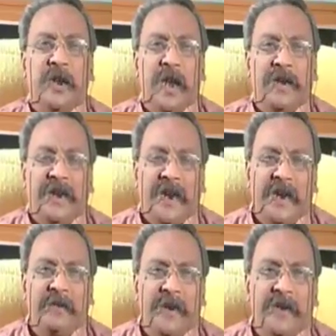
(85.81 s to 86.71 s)
and the
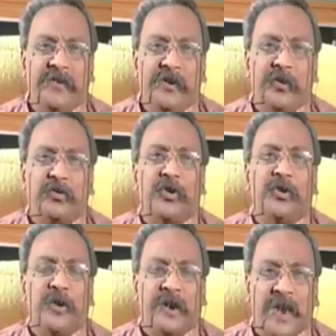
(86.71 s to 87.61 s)
head of the institution
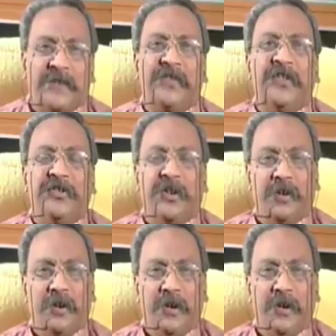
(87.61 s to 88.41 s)
to the class teacher.